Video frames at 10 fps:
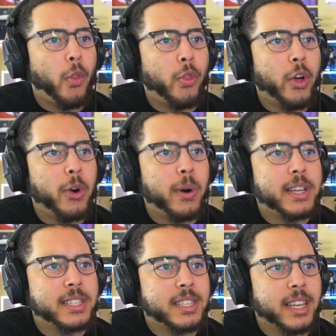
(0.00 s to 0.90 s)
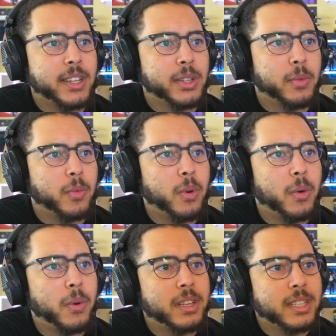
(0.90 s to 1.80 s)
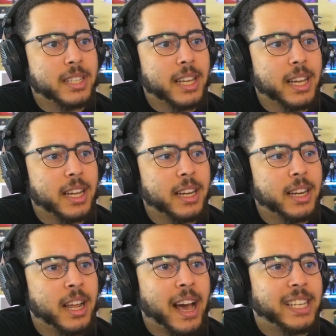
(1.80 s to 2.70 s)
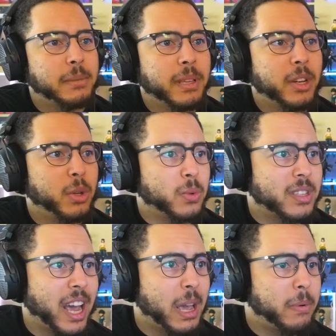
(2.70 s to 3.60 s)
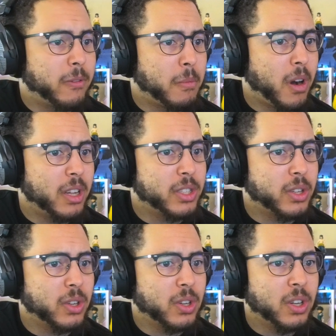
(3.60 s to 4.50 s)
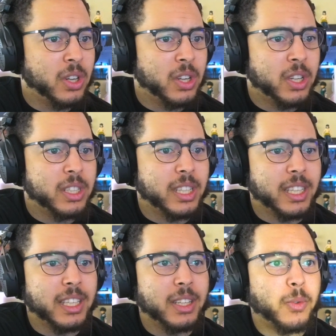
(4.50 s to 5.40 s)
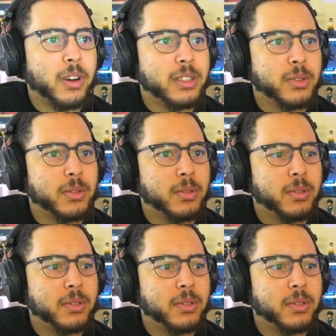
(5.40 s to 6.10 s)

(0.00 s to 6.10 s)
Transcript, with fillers: No hesitation. What was that? Has to be a new type of monster, the Iguazu.